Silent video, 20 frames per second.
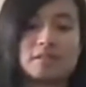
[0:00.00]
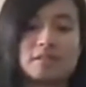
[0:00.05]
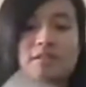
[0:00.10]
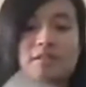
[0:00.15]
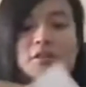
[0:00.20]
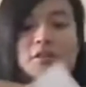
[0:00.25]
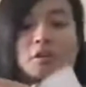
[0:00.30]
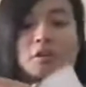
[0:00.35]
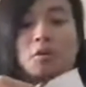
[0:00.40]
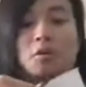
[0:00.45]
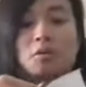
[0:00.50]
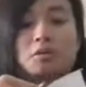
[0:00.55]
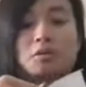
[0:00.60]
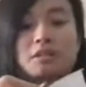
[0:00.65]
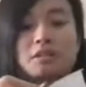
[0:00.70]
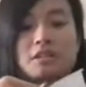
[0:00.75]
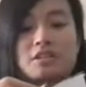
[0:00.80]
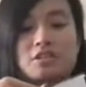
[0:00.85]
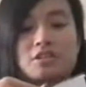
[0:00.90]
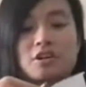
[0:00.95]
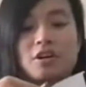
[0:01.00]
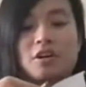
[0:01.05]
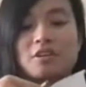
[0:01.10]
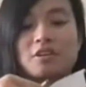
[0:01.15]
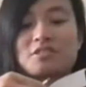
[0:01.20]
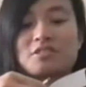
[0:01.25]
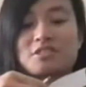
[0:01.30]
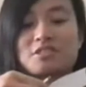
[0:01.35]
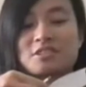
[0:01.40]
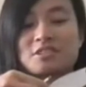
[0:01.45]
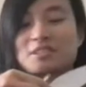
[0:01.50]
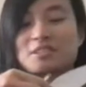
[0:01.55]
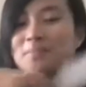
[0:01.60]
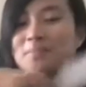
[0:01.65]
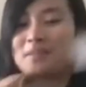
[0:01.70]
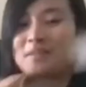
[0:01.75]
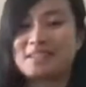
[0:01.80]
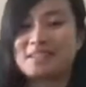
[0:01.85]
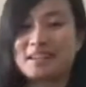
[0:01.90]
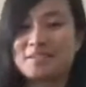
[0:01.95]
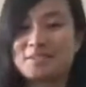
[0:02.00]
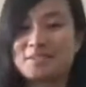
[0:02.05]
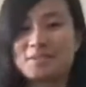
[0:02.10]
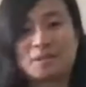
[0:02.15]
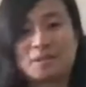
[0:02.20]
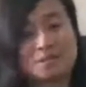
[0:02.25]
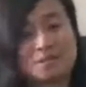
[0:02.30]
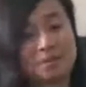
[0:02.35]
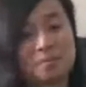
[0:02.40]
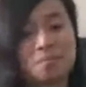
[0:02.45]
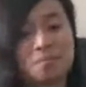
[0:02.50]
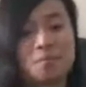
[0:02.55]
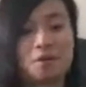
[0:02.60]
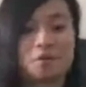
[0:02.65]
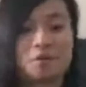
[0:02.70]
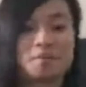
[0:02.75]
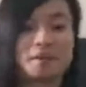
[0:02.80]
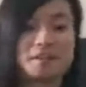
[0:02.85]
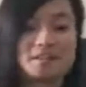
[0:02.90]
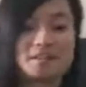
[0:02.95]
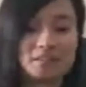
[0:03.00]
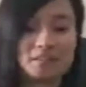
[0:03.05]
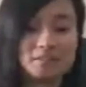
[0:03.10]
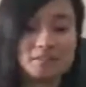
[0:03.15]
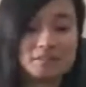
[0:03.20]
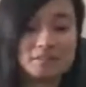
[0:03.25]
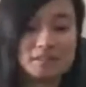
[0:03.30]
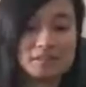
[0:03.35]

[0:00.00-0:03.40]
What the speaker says: Gonna hold it in tongs just to be safe so I don't burn myself.